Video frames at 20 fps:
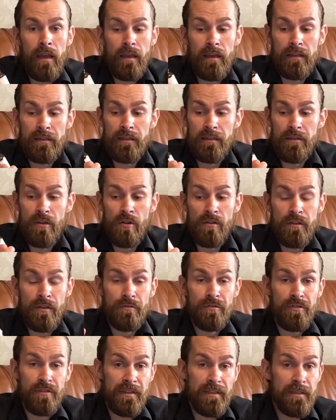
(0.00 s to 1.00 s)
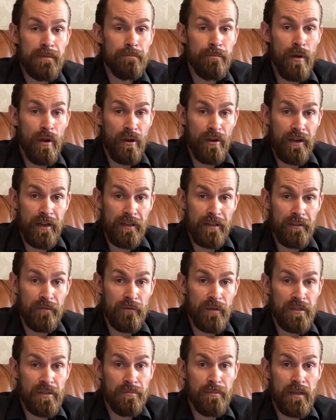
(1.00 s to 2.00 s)
It is also transparent,
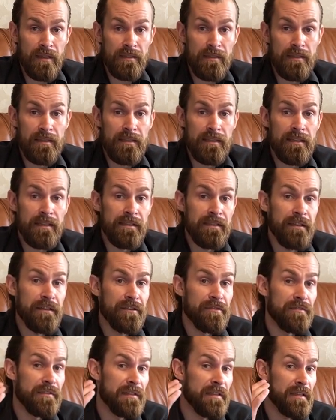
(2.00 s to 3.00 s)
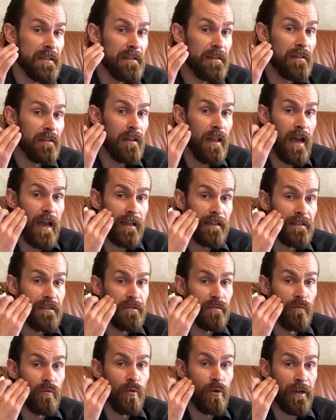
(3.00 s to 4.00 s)
which means it's easier to see the
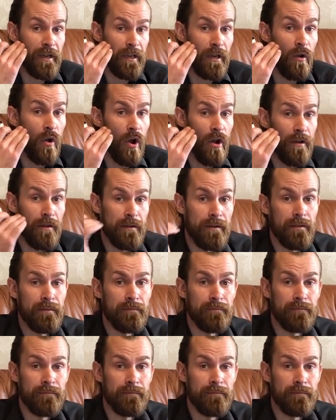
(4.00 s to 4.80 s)
lines you're working on.